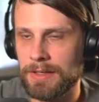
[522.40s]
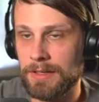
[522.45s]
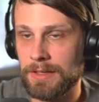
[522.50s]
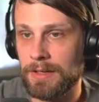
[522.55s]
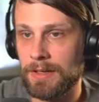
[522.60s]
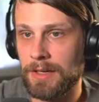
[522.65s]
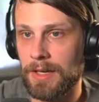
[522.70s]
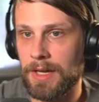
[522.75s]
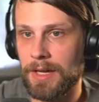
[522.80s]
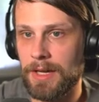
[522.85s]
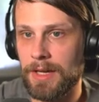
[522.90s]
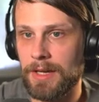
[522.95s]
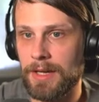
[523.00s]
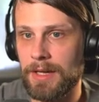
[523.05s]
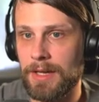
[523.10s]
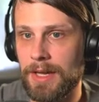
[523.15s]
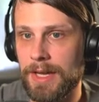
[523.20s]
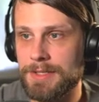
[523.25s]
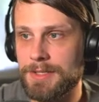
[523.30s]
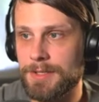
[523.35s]

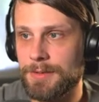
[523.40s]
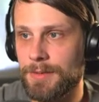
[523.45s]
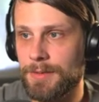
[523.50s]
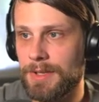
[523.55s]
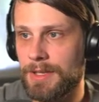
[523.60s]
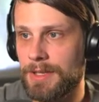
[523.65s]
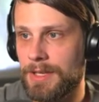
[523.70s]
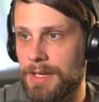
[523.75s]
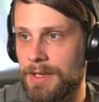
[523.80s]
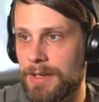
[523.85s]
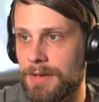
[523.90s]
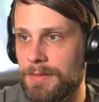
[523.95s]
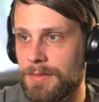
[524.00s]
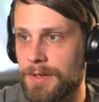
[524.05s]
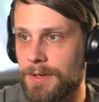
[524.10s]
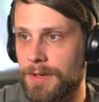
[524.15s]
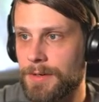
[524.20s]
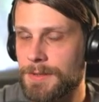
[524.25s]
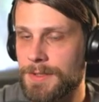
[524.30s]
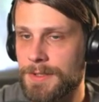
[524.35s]
I do really like
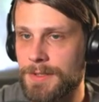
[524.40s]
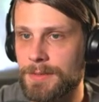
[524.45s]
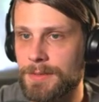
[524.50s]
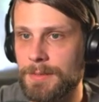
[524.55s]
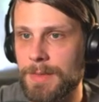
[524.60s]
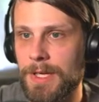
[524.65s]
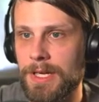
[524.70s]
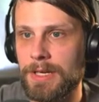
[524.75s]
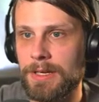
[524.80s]
Overgrown Tomb.